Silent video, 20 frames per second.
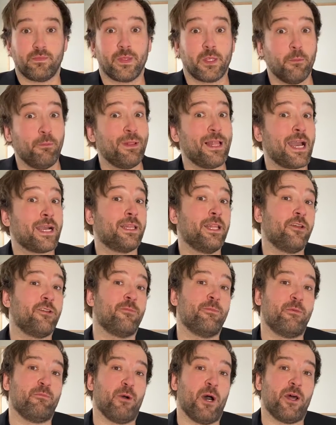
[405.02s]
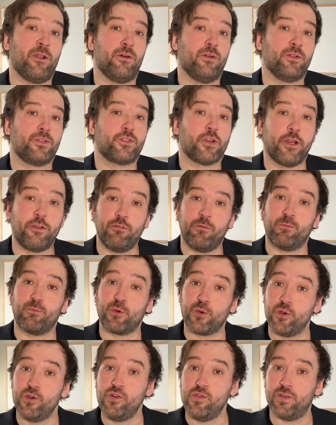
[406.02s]
The Black-Litterman model tried to
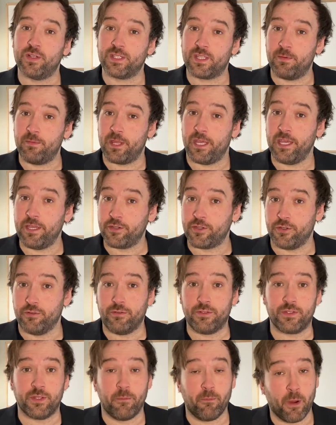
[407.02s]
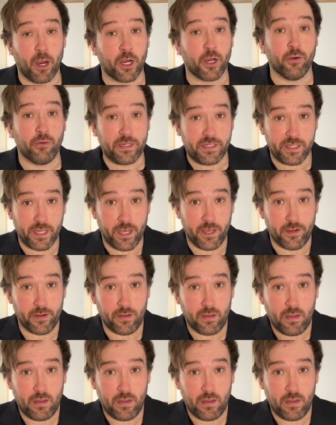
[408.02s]
improve on some of the issues that Markowitz had.